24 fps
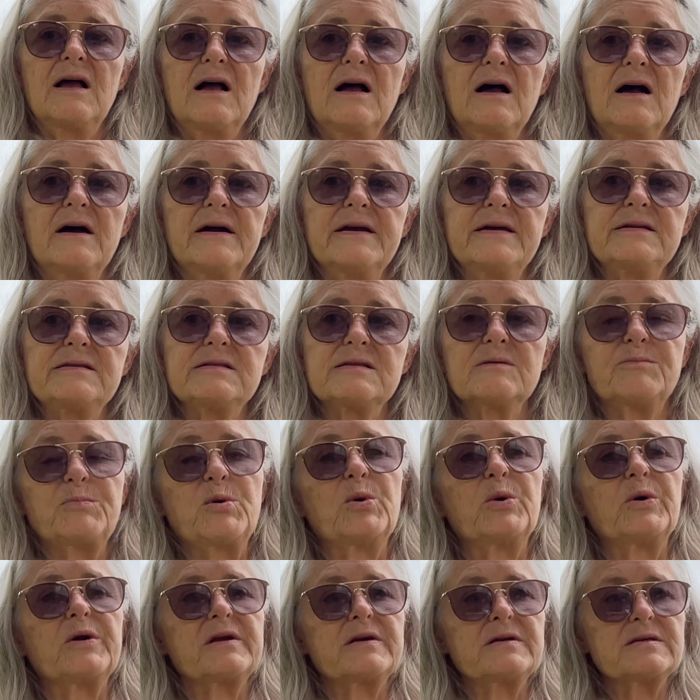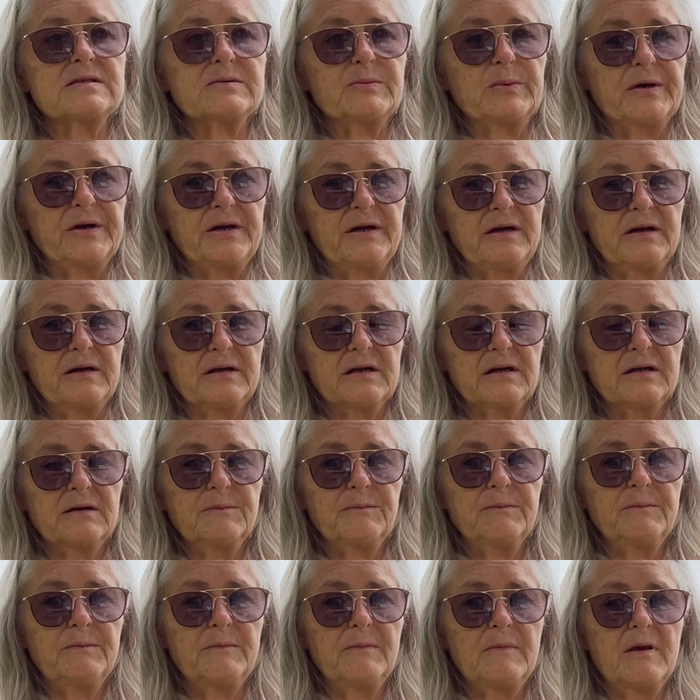I support his work.
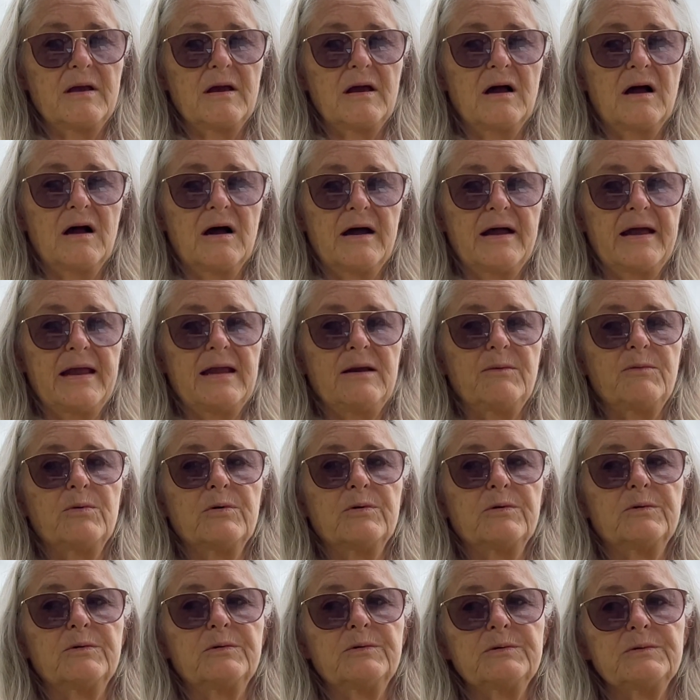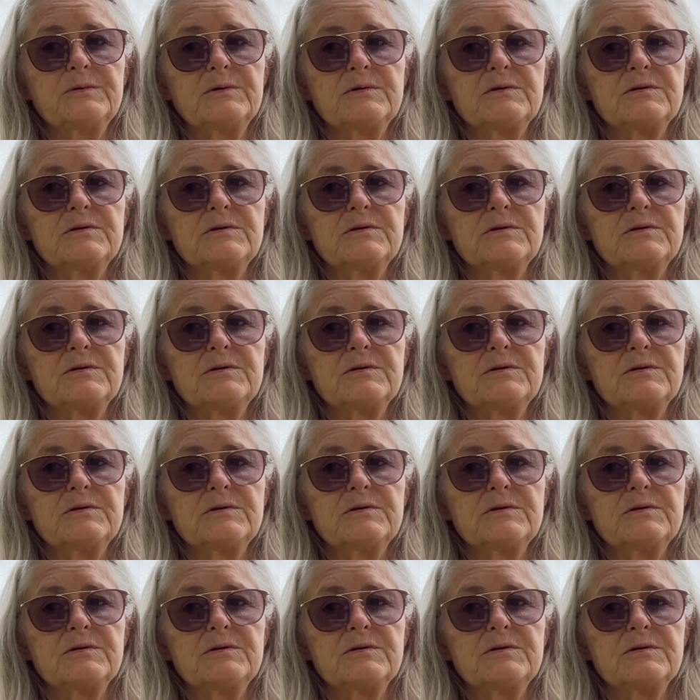I will